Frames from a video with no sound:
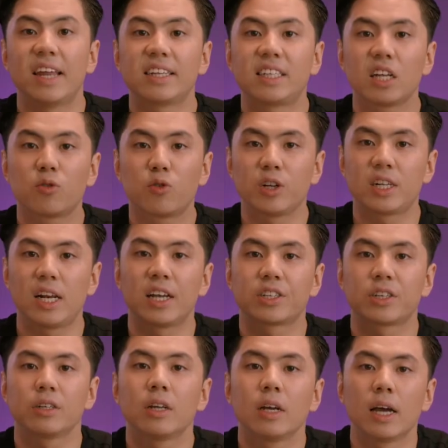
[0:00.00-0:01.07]
that's it for this
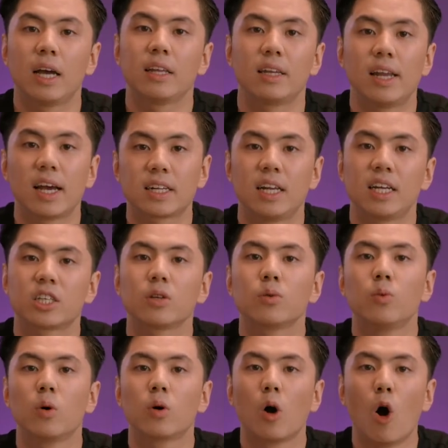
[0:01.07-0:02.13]
lesson. In the next
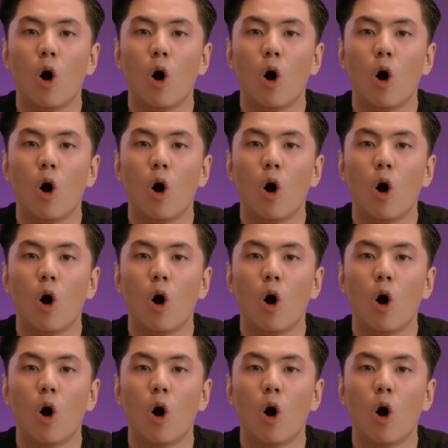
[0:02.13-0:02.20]
lesson, we'll go